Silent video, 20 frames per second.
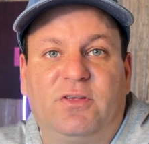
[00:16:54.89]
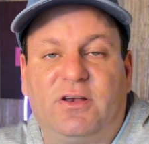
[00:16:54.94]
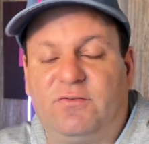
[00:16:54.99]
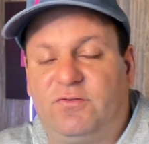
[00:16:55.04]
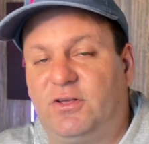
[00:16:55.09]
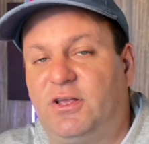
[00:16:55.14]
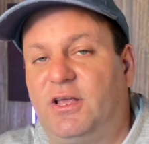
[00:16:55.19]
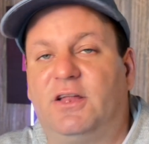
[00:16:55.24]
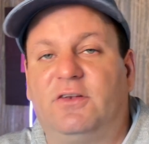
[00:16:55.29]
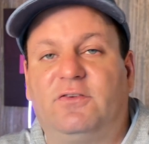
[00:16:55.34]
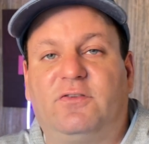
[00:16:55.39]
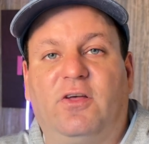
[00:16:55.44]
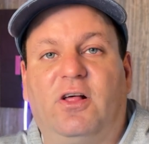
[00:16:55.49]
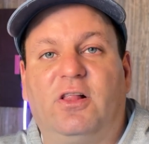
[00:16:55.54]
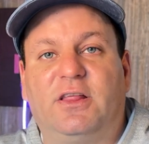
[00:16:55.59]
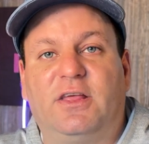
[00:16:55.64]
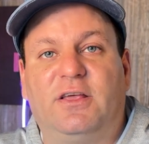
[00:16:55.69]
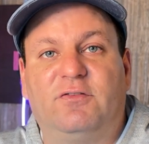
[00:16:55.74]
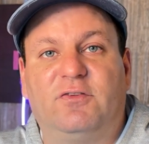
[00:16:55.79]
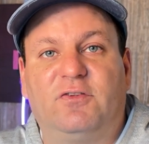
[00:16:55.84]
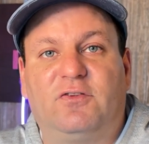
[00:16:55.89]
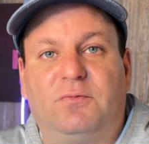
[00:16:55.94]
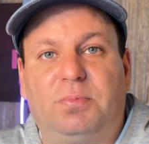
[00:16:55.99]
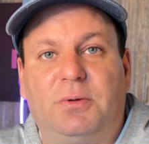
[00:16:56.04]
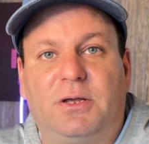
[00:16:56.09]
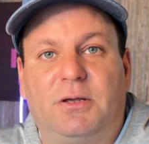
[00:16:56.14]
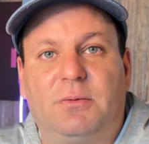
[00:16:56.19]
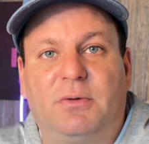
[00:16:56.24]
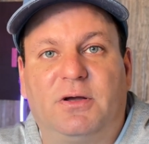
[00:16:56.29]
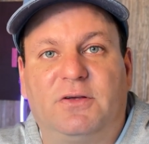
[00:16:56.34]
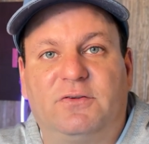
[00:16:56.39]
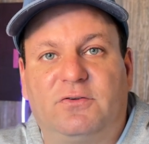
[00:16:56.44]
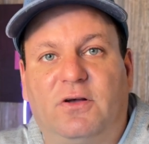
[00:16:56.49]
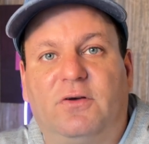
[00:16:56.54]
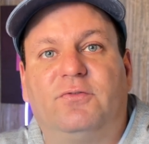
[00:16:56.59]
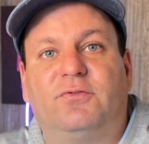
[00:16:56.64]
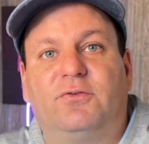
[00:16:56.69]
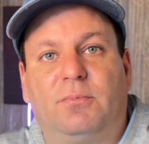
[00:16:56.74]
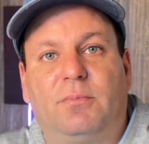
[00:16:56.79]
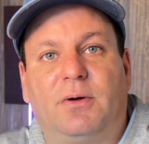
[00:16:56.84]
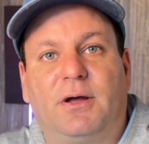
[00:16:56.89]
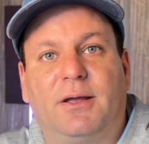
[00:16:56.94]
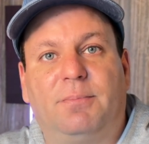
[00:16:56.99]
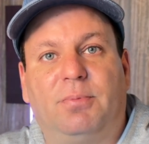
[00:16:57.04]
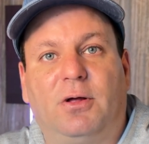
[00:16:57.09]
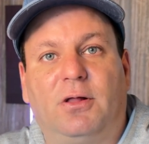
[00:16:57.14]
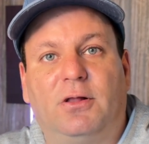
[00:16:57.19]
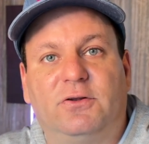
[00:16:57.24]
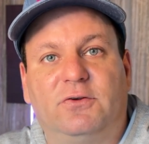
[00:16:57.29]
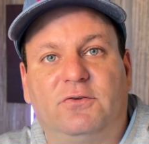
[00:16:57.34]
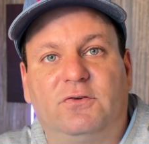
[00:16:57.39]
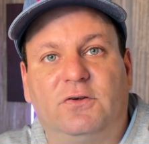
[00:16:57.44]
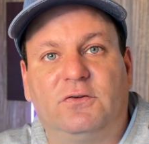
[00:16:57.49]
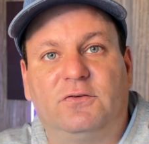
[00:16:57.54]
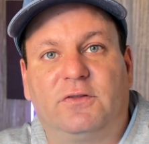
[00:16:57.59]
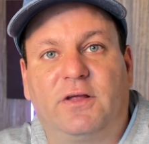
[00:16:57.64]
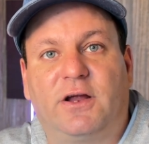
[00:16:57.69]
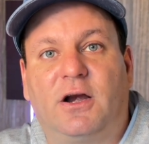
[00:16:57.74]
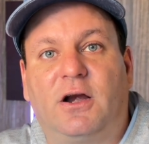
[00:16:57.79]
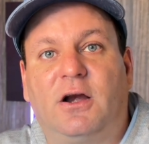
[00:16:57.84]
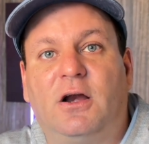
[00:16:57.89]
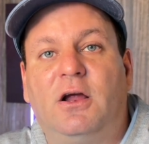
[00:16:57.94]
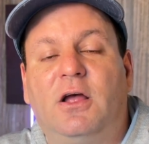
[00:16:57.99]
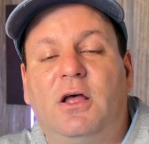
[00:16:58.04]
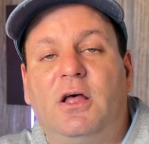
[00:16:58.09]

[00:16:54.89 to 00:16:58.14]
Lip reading: and if you can't tell, even speaking myself, so my apologies there.